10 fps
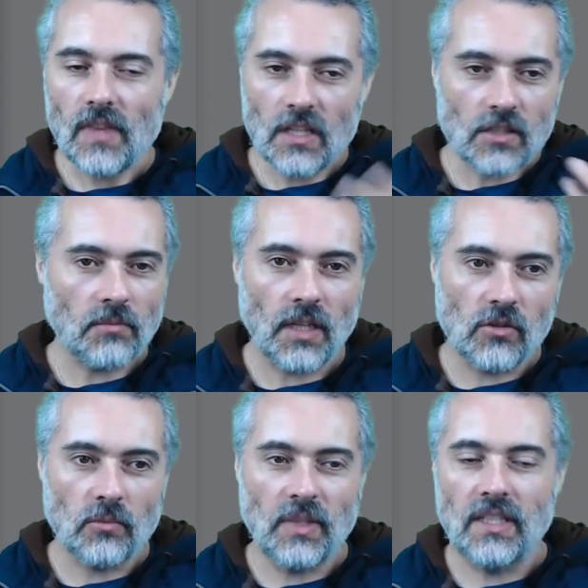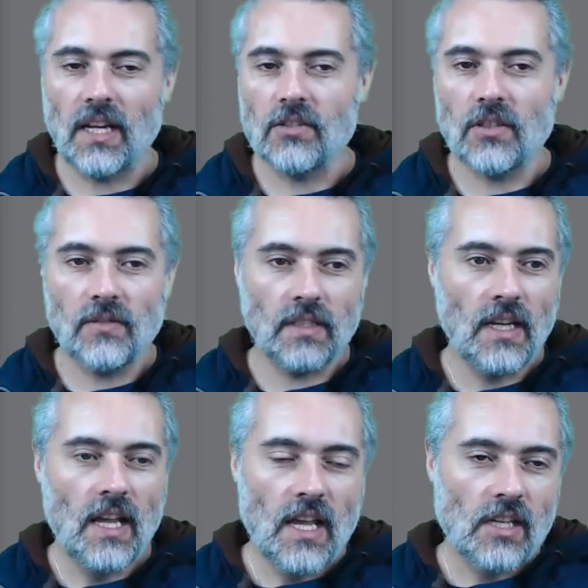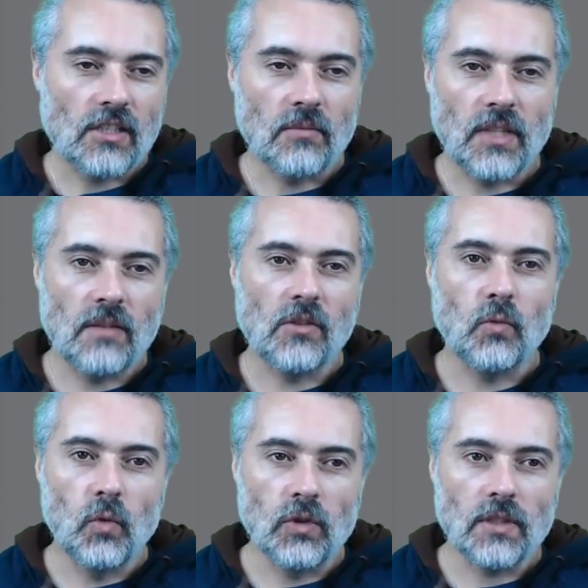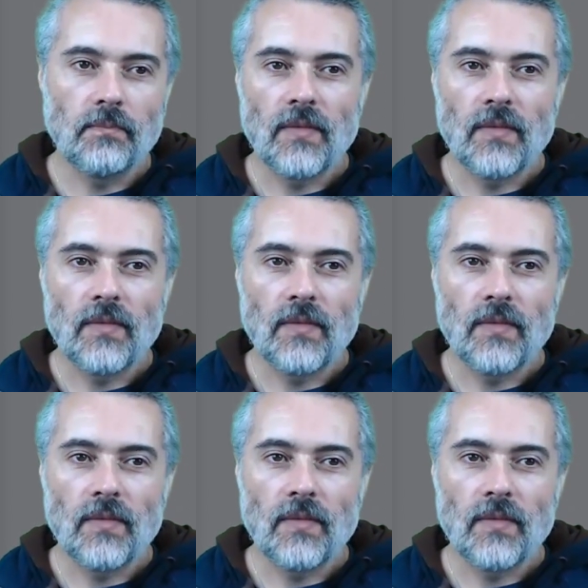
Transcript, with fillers: Sometimes it'll be test driven, sometimes it won't.